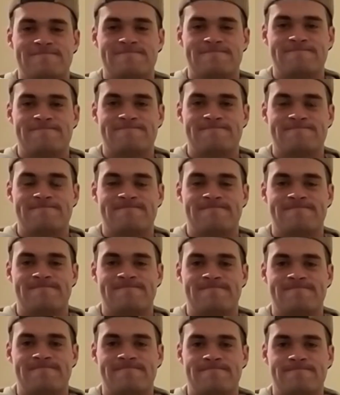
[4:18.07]

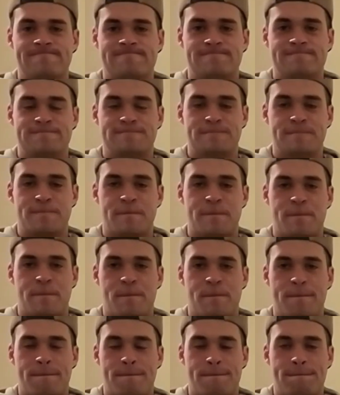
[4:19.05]

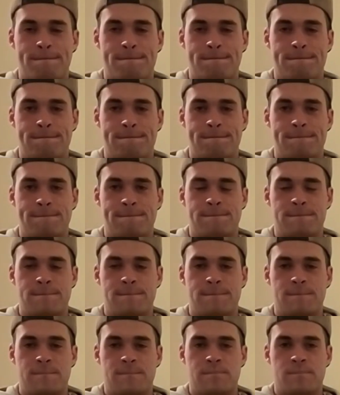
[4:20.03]

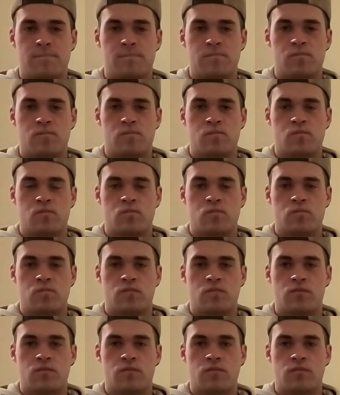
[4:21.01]

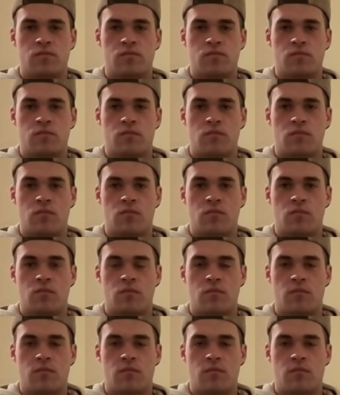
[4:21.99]
[no speech]